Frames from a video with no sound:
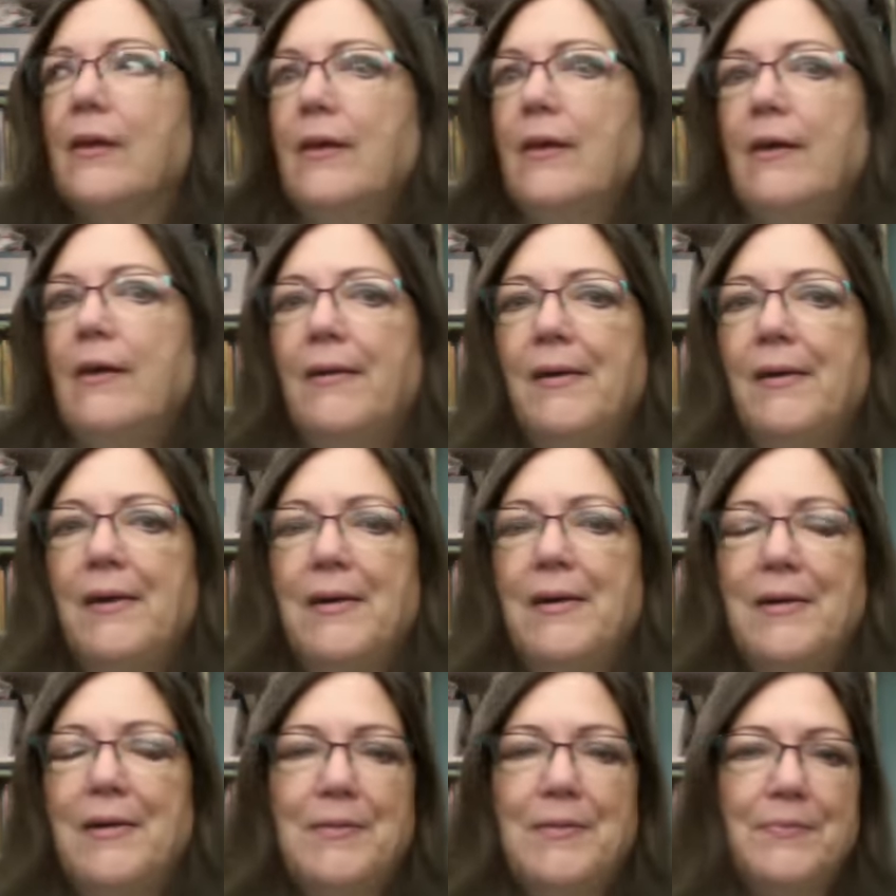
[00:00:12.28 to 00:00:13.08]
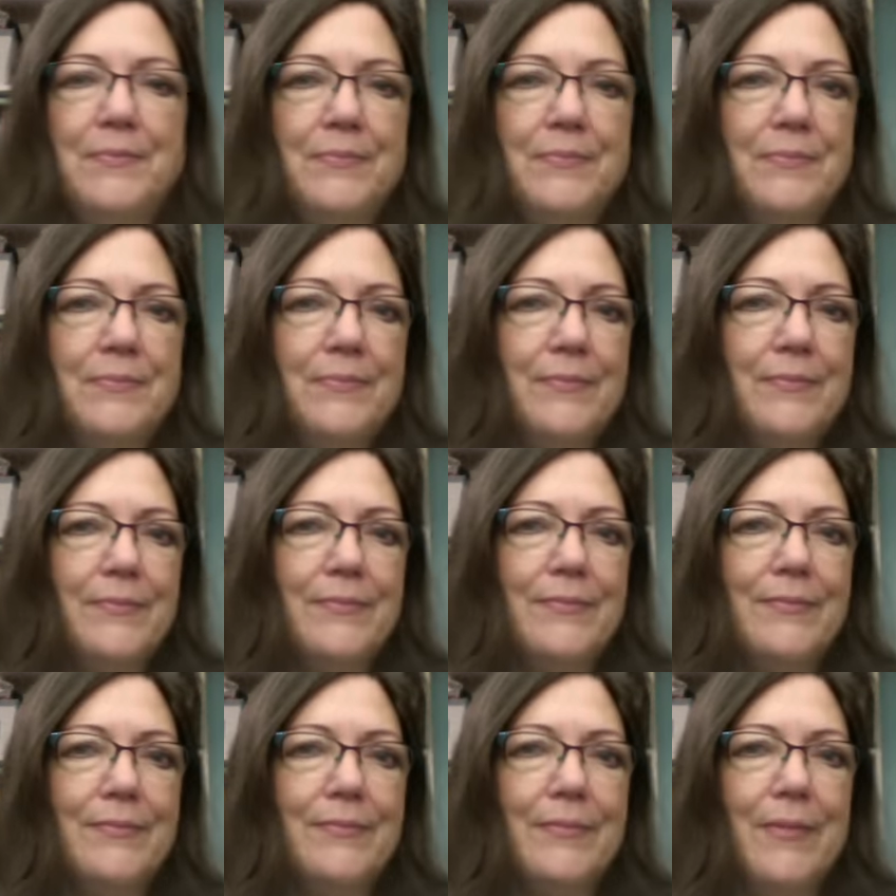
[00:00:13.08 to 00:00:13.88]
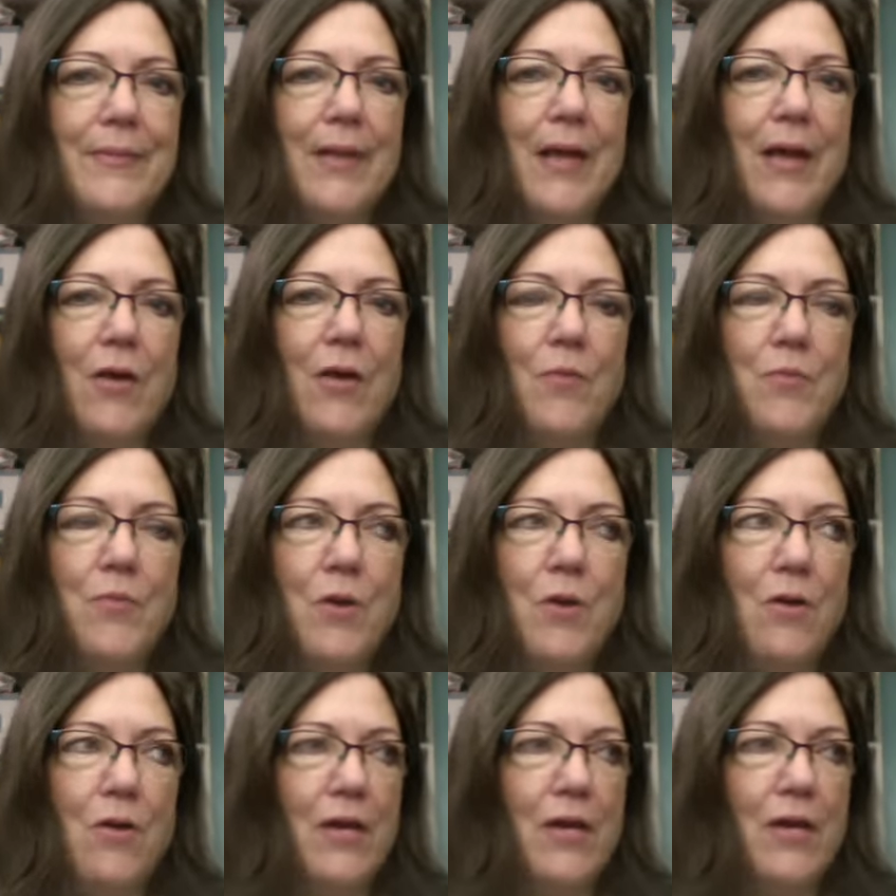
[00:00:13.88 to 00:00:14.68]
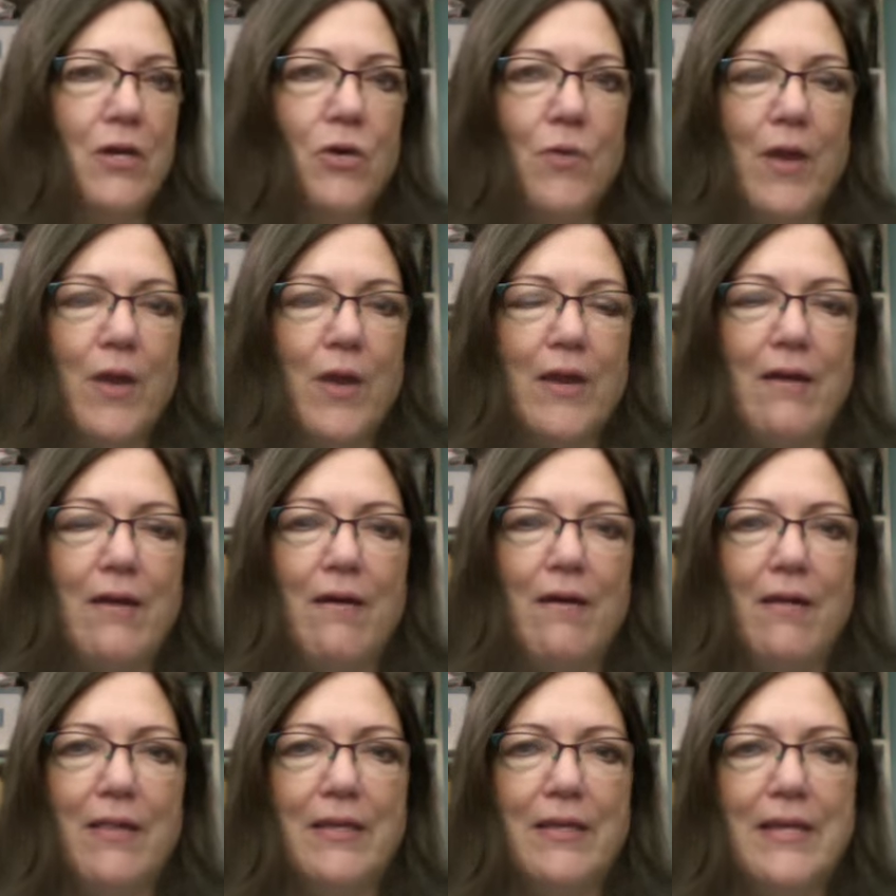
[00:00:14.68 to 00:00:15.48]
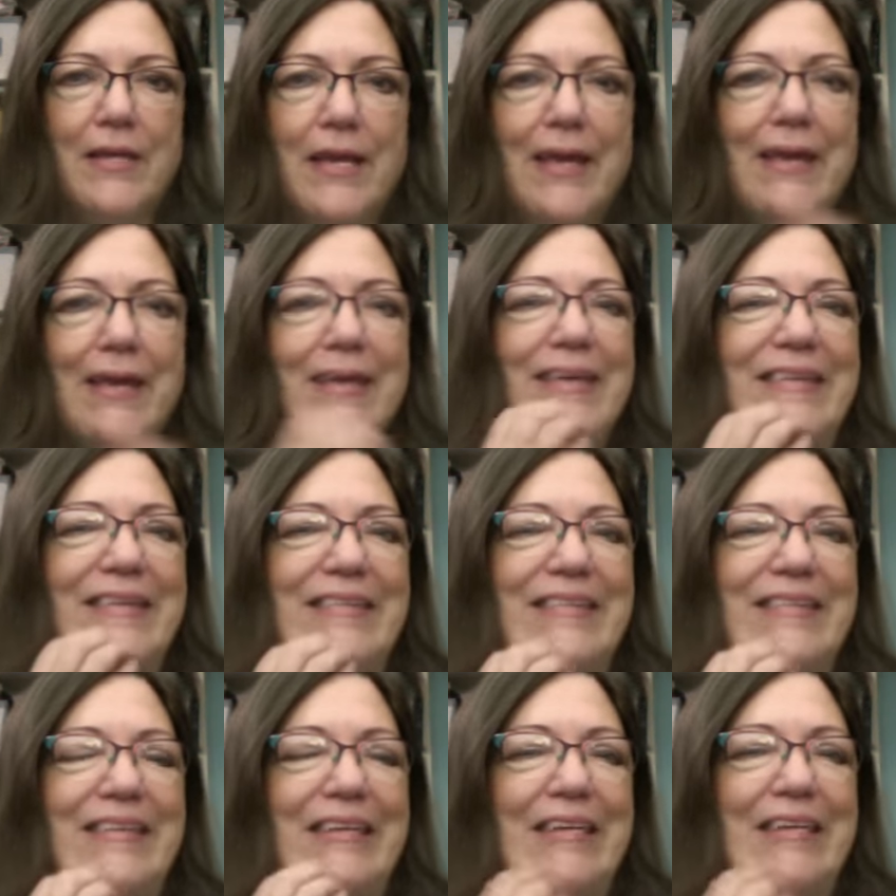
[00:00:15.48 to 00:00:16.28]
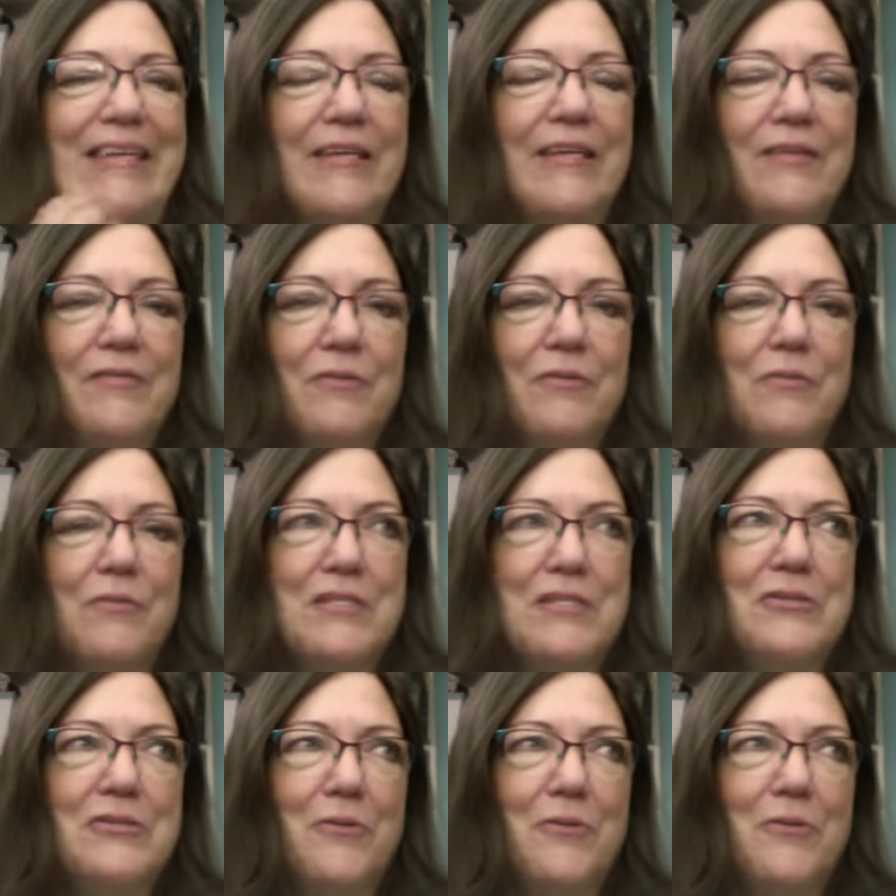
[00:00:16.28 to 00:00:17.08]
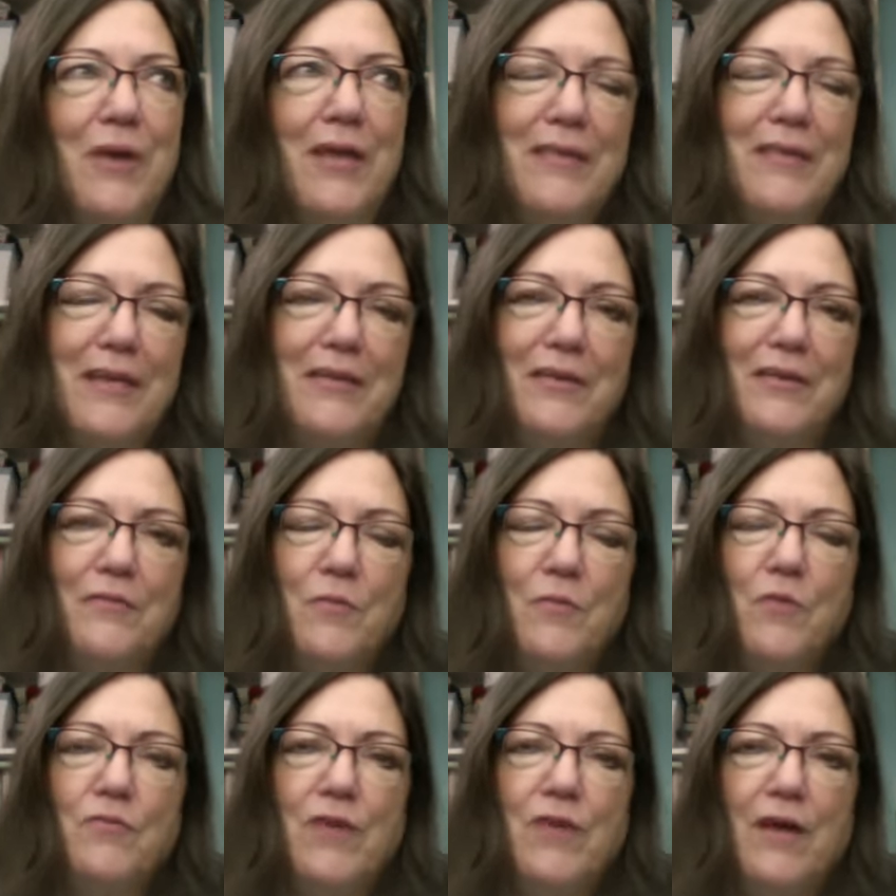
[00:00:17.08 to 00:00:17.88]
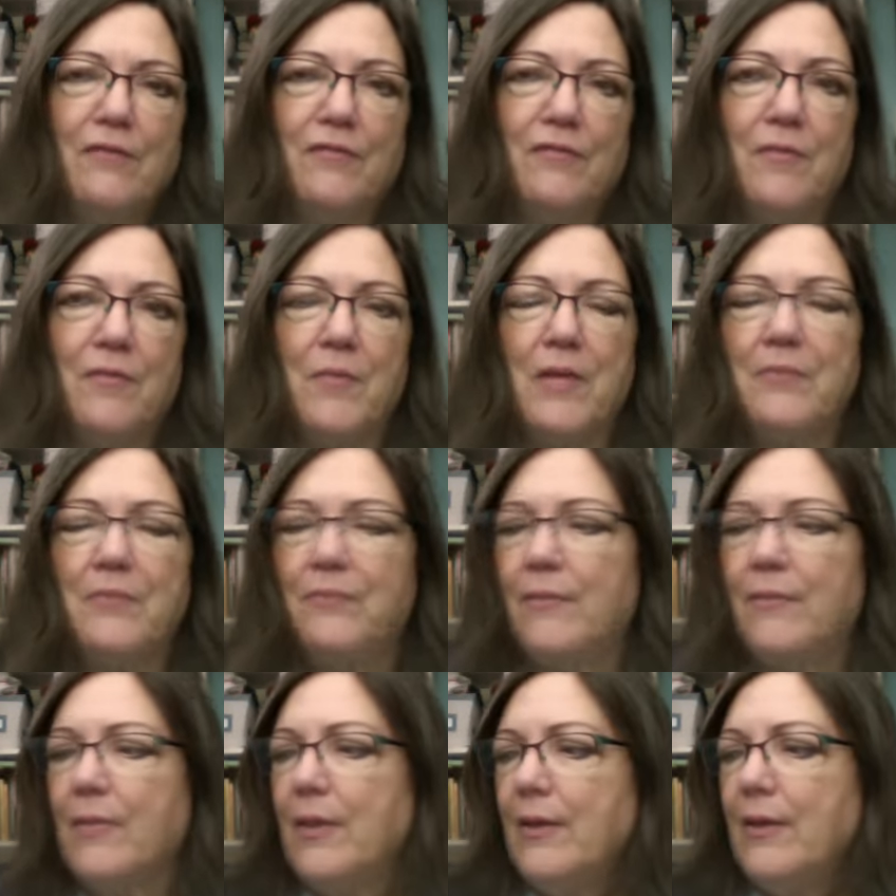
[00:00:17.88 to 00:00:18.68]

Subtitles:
I hope you all had a great holiday, and if it wasn't so great, that you moved on from it.